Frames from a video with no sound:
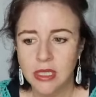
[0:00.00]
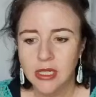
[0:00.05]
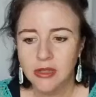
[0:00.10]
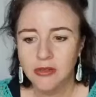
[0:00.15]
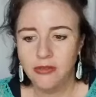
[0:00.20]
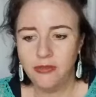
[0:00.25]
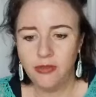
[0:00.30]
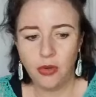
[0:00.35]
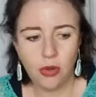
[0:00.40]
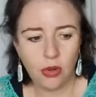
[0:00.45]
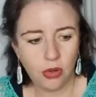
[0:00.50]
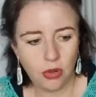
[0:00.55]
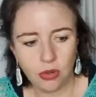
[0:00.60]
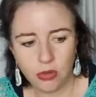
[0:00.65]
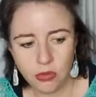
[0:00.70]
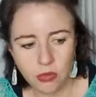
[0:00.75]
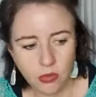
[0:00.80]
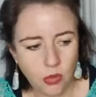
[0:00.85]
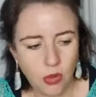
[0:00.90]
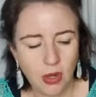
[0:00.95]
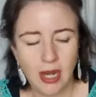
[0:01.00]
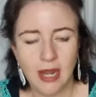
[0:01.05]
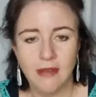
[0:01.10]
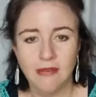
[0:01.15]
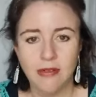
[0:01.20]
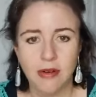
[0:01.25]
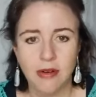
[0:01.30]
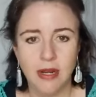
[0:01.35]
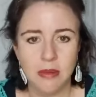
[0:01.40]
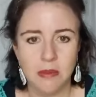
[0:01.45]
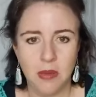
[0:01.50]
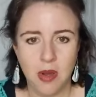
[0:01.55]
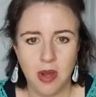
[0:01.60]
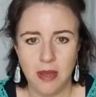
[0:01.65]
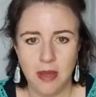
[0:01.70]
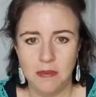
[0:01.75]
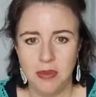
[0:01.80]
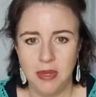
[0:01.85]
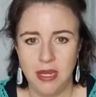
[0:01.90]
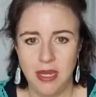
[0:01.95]
for whatever it
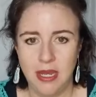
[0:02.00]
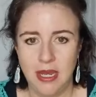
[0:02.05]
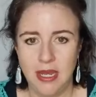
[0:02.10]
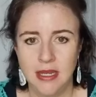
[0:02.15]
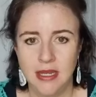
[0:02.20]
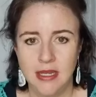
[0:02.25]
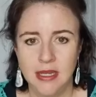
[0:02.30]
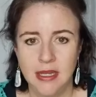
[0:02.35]
might be.